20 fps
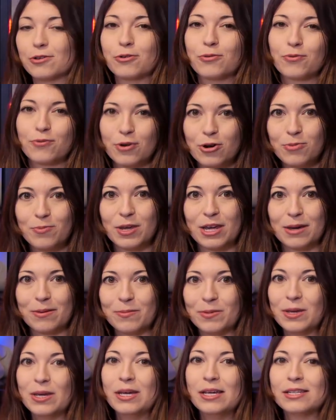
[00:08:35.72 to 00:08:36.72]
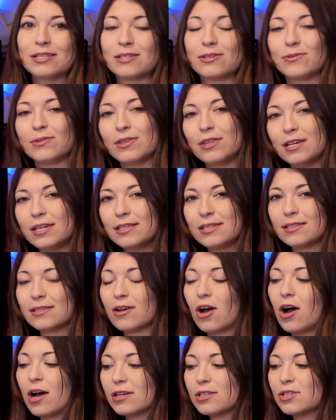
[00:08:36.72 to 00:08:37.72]
Chromium. So this
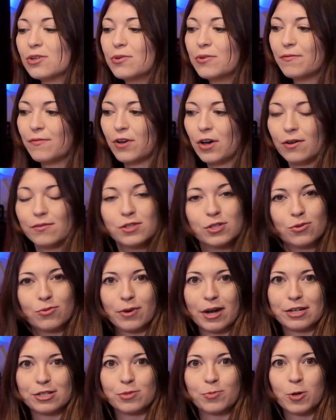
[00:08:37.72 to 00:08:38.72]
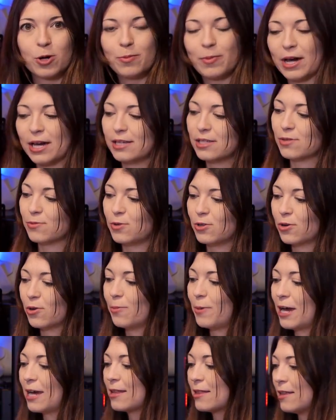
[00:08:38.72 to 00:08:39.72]
also involves the Raspberry Pi, so we'll go
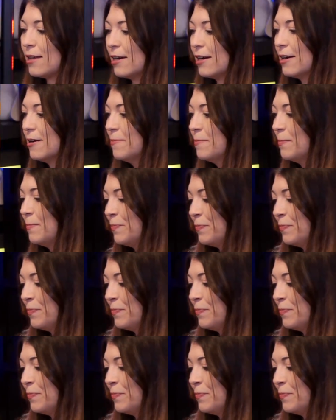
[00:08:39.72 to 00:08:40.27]
back there.